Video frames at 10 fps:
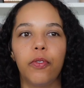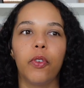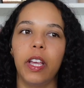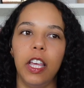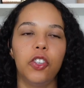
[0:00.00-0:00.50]

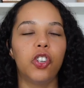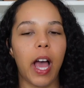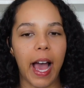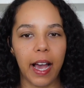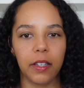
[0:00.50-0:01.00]
for each
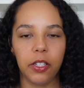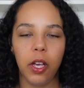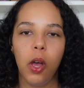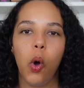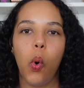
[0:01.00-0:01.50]
act,
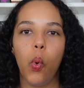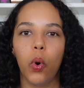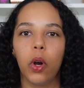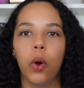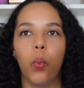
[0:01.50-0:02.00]

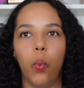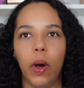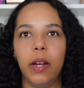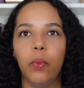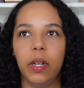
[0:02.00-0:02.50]
or
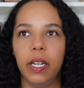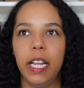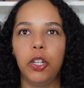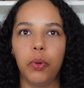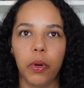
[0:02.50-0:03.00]
what would
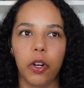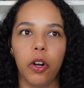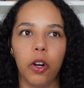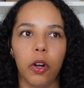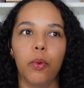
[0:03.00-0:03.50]
need to
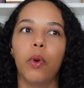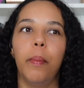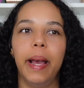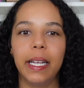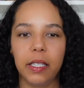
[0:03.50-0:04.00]
occur
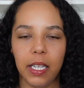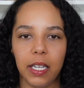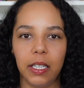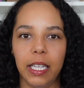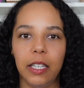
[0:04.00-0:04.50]

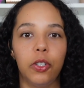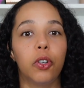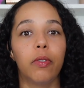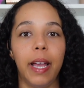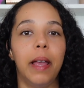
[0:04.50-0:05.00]
romantically to
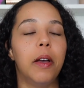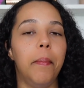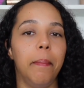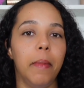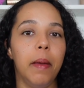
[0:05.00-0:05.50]
create
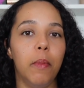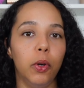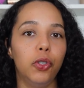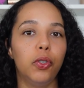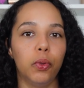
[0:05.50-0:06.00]
an
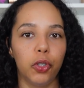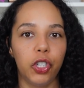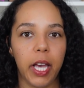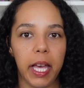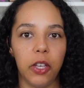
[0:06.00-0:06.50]
emotional
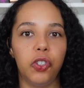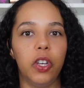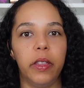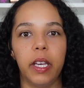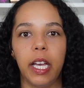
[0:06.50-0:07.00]
change
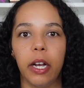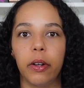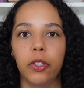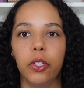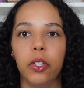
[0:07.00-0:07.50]
in the
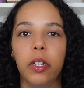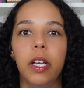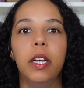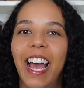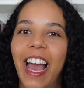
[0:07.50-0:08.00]
character.
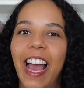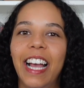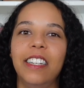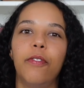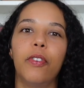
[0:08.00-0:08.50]

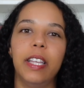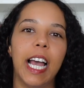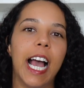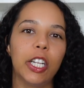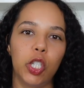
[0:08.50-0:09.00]
And for the
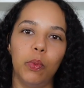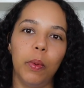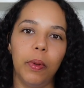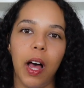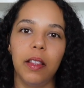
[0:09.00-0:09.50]

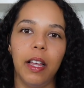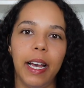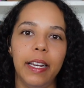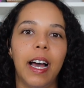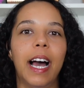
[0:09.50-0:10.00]
actionable plot
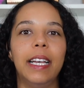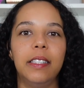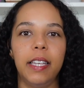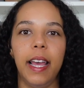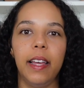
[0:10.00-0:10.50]
line, I
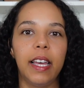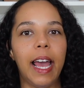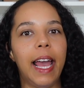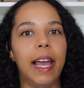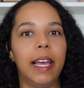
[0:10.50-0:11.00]
take
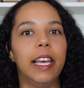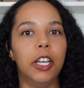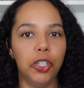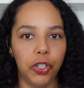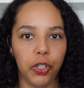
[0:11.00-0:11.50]
a
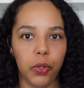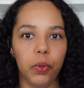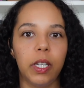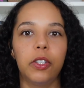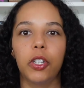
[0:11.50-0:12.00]
issue
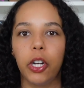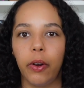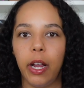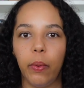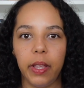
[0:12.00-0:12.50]
that's
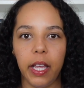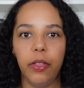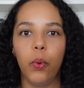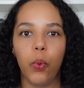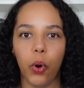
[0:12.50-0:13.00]
occurring within
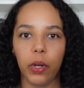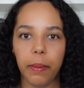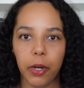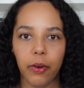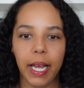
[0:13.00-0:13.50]
the world
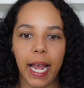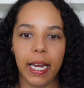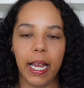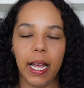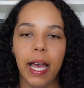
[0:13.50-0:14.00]
I'm
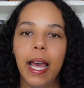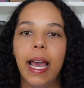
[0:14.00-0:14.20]
creating,